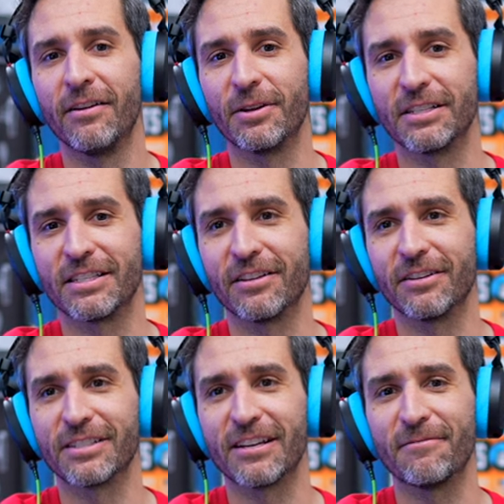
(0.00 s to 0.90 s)
where you can still
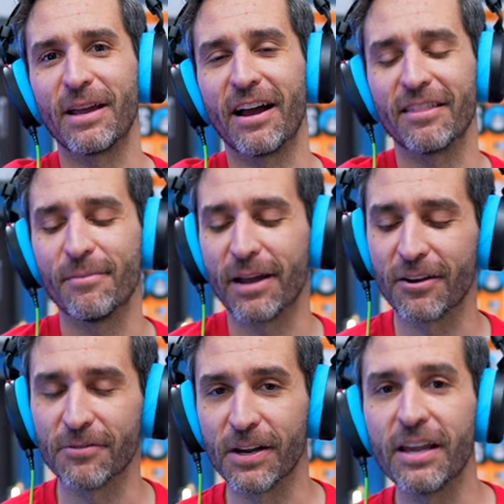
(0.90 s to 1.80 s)
hear stuff behind the mic
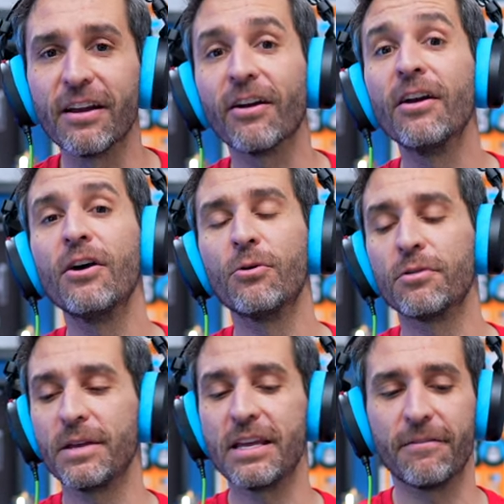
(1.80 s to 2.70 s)
over here,
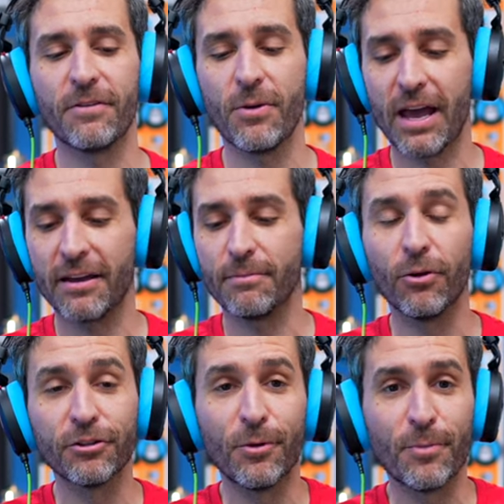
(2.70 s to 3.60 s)
would be if you had
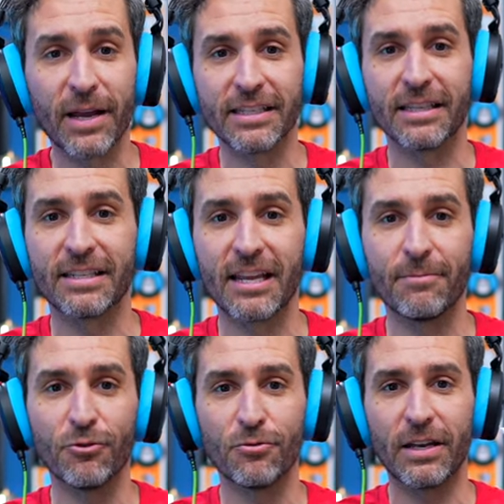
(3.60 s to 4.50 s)
multiple mics in the same
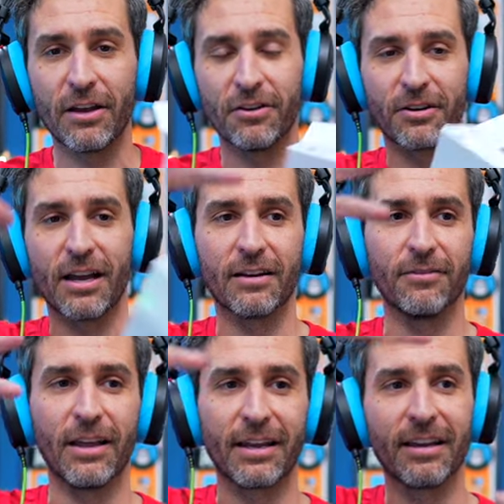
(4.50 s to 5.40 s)
room and now you're kind of
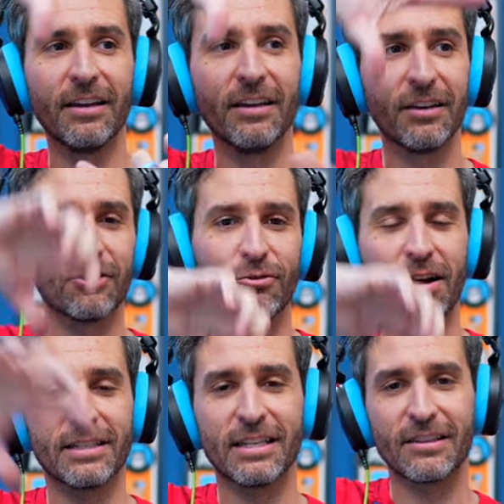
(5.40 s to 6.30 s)
like
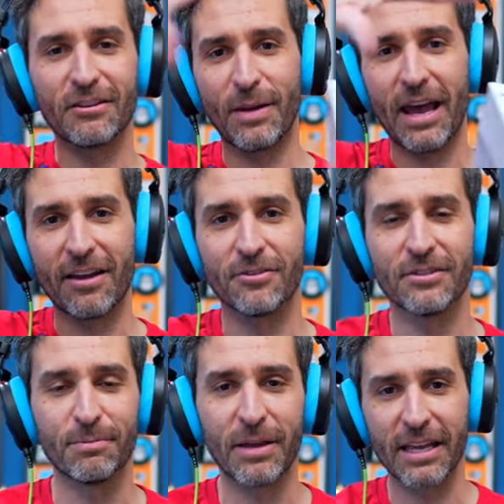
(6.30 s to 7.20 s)
crossing their patterns
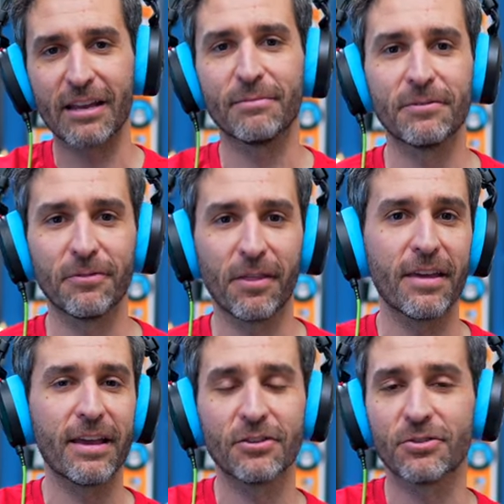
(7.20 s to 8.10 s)
and picking up different
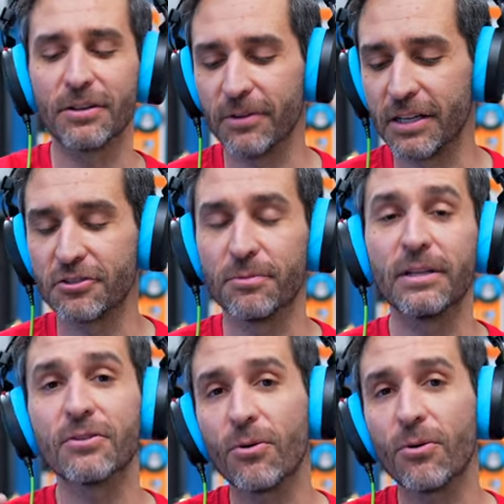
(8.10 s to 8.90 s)
things or different instruments.